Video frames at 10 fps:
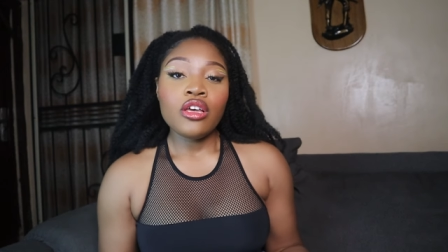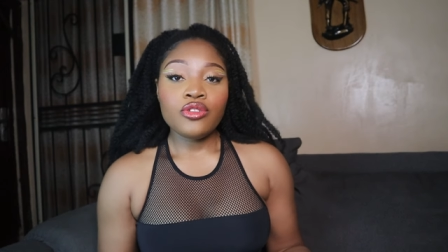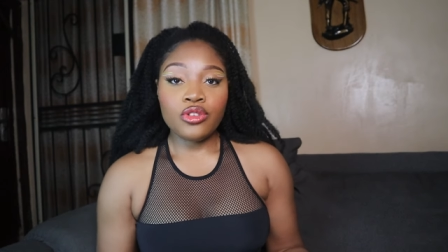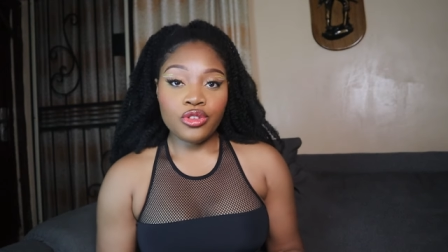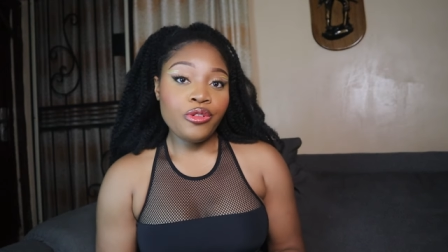
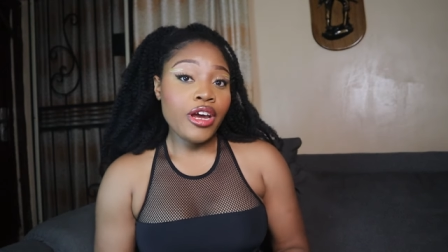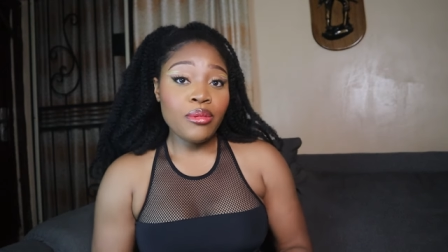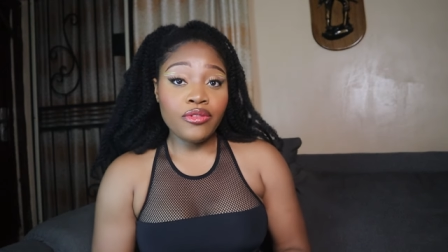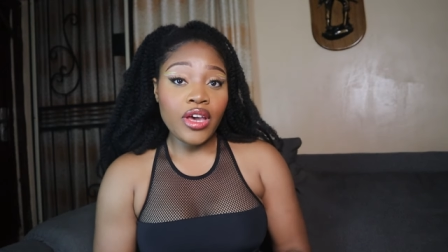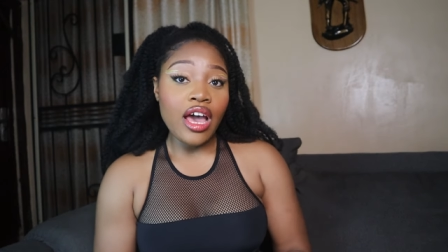
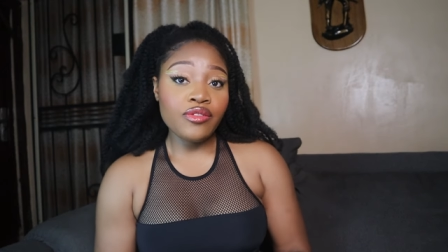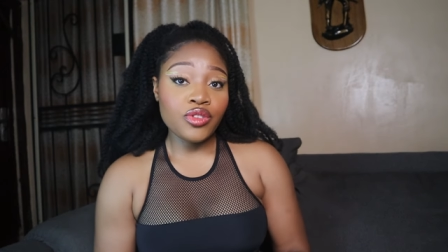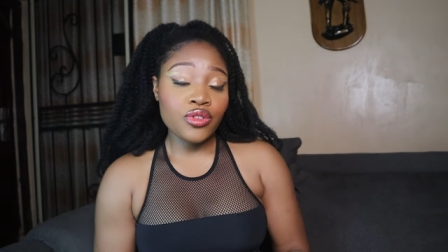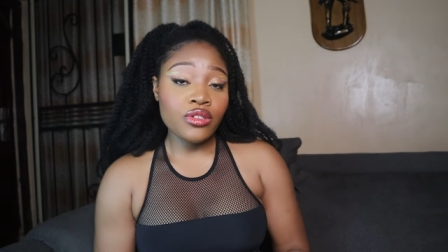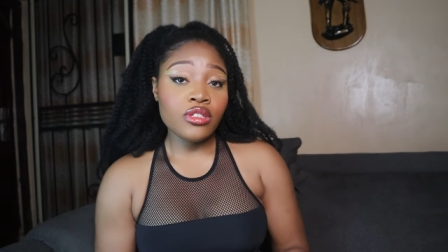Subscribe if you
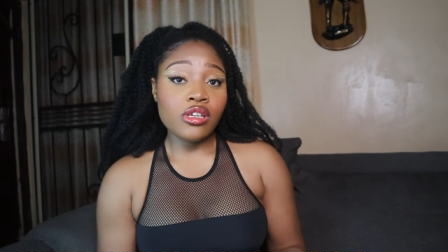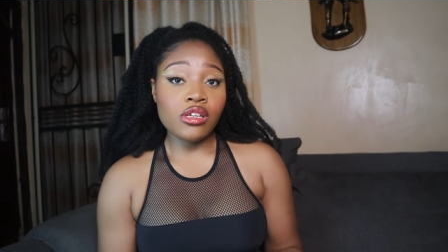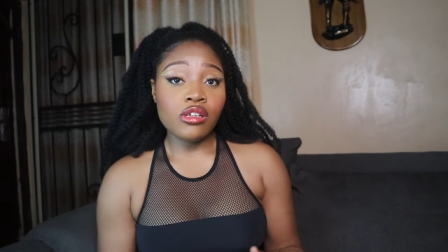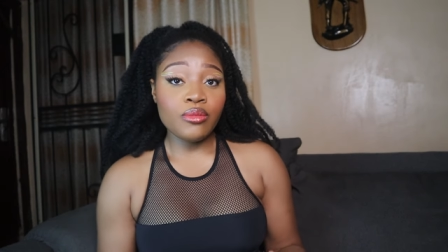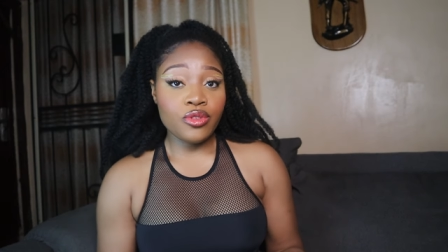haven't
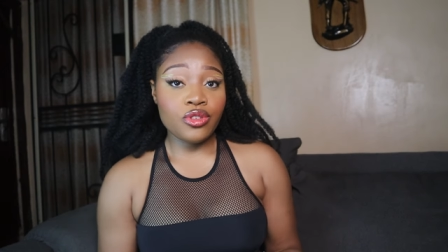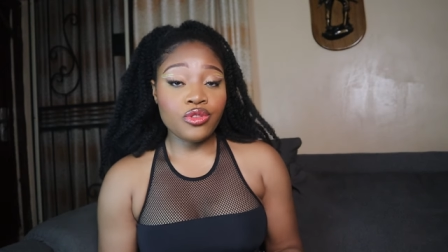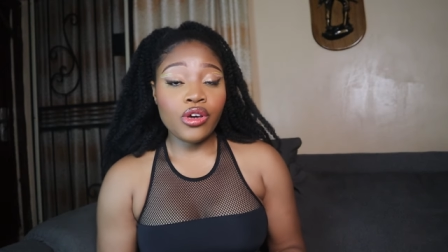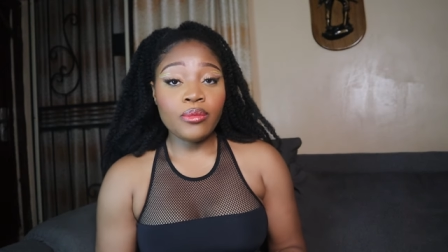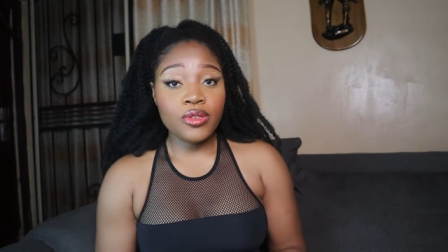um
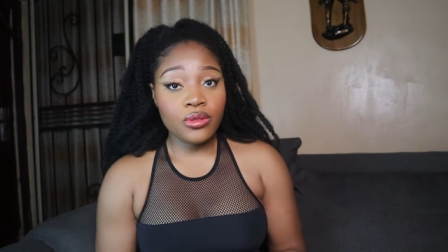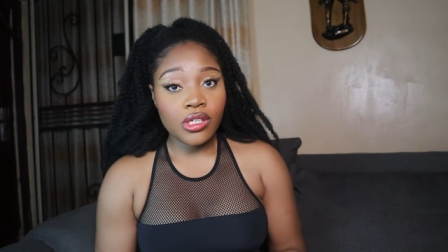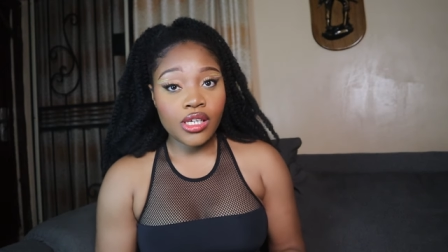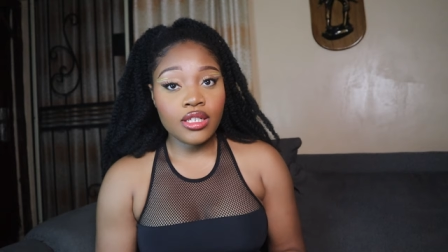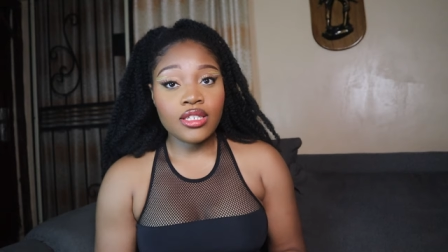subscribed to
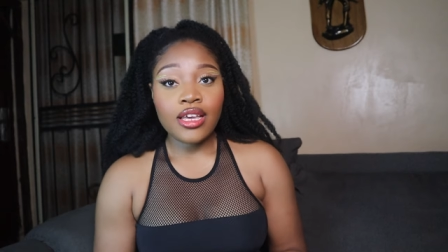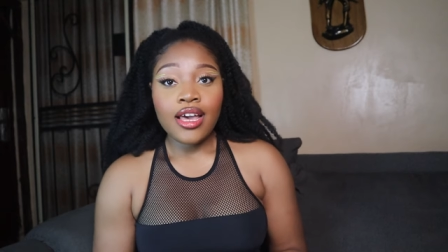it.